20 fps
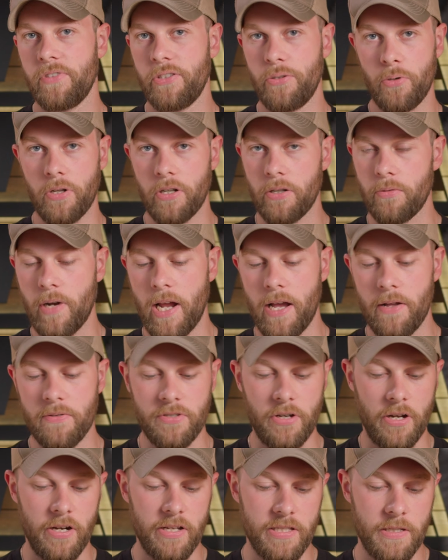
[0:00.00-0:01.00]
200 rounds
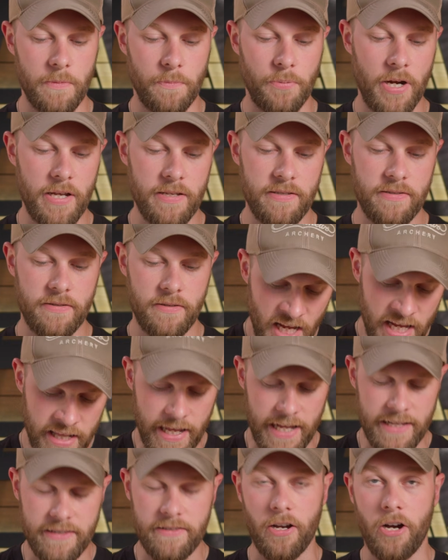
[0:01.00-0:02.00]
on it suppressed. And
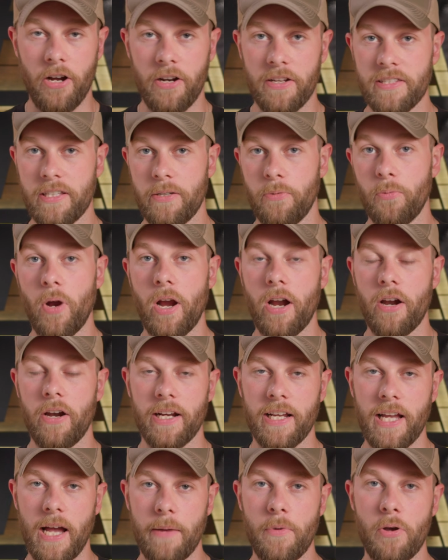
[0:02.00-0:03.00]
that's honestly where
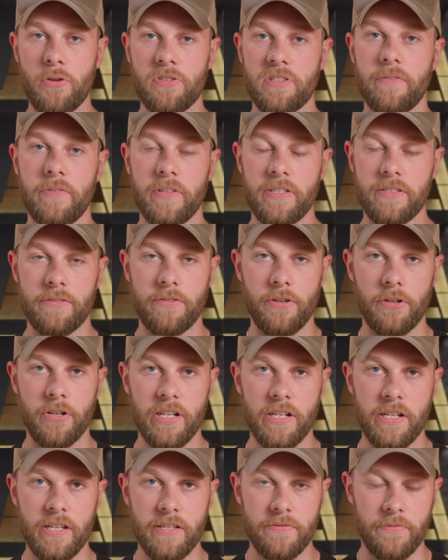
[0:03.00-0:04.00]
it got most of its
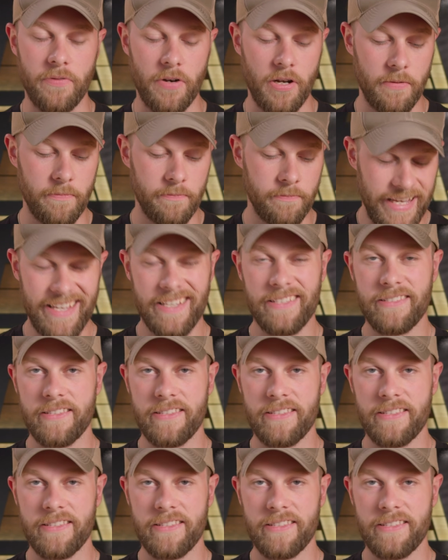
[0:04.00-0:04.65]
dirtiness from, is